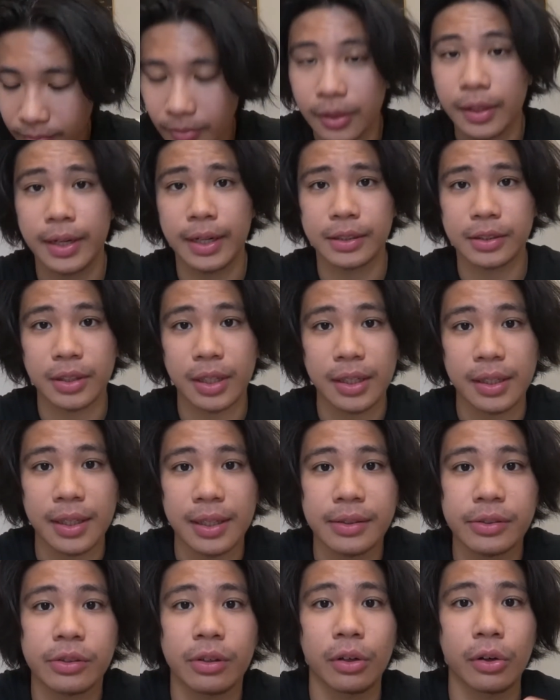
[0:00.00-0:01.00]
The next thing
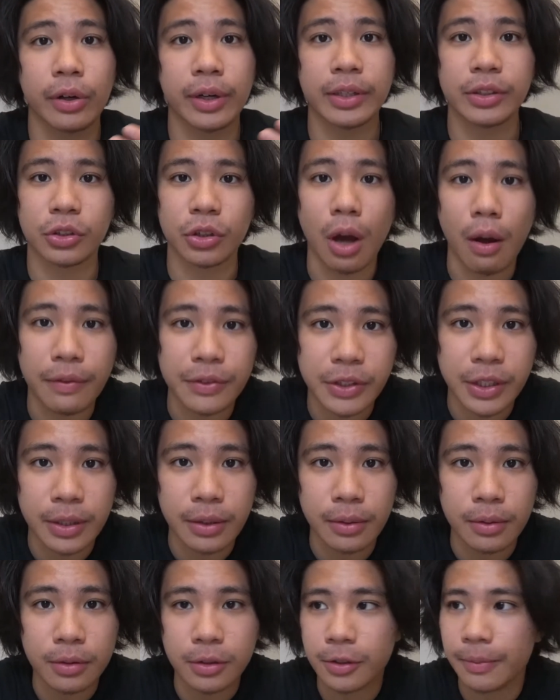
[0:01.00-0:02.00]
is learning soft
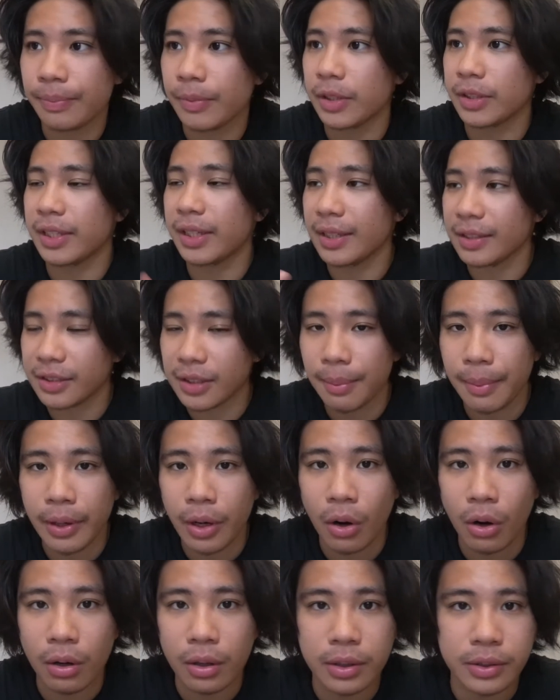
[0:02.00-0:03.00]
skills, attending
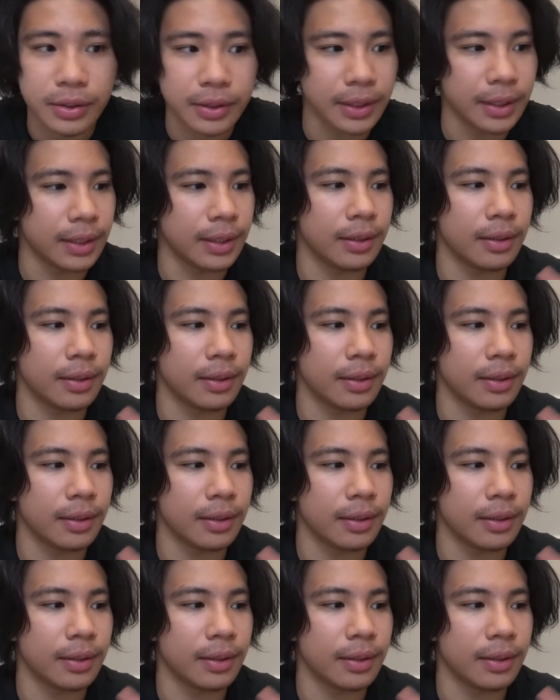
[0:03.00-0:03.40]
seminars,